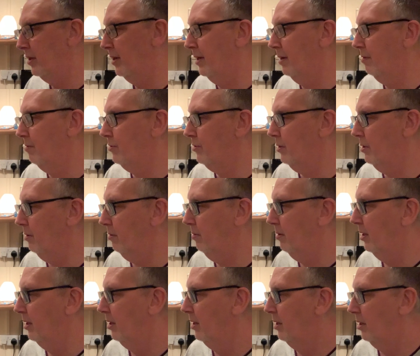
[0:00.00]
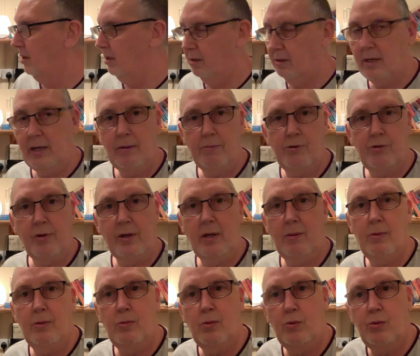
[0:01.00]
now, so I'll keep
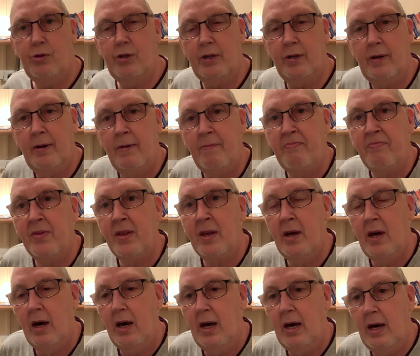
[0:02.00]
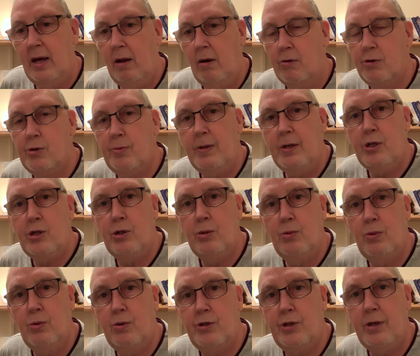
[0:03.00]
drinking my water. and I'll speak to you
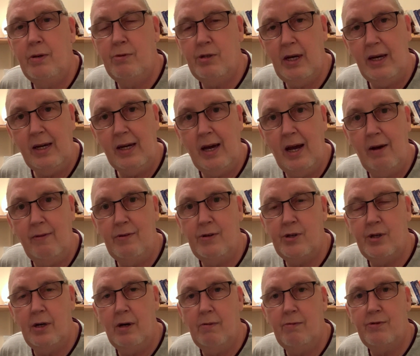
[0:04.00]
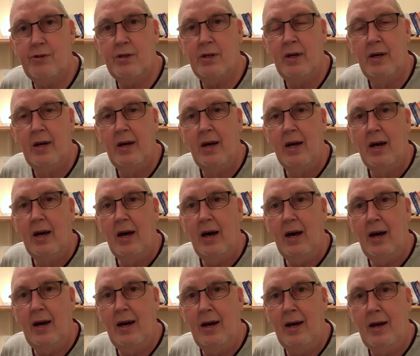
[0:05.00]
all soon. Take care of yourselves,
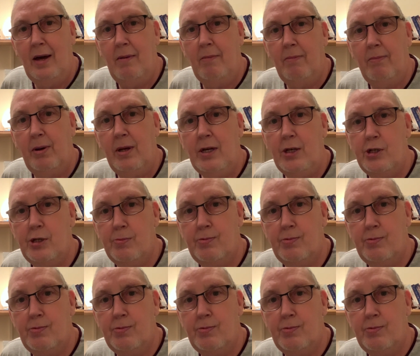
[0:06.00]
and please